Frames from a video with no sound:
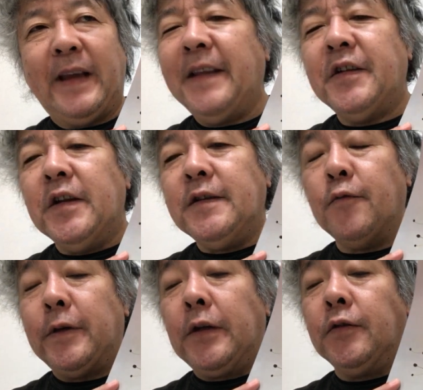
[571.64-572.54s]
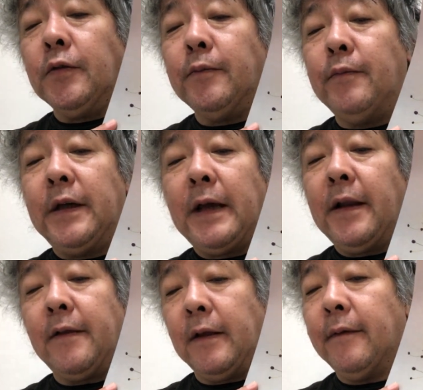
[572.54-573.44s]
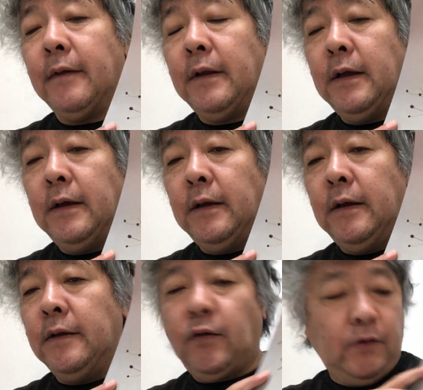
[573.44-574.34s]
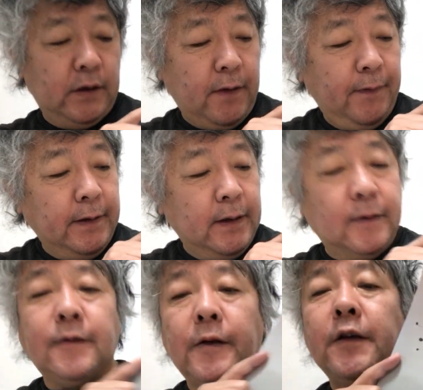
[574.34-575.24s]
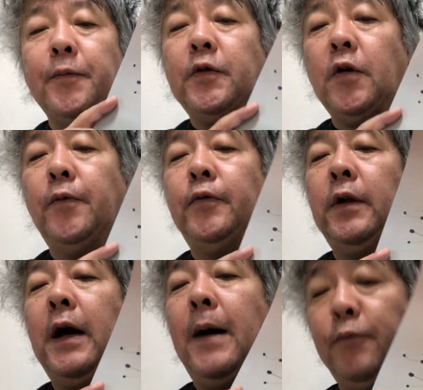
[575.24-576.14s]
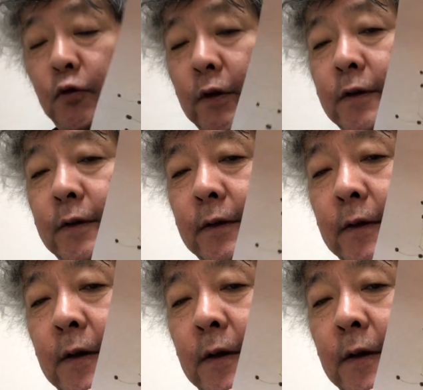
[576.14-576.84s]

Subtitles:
entities, we cannot make anything. So ikebana is a statement of humbleness,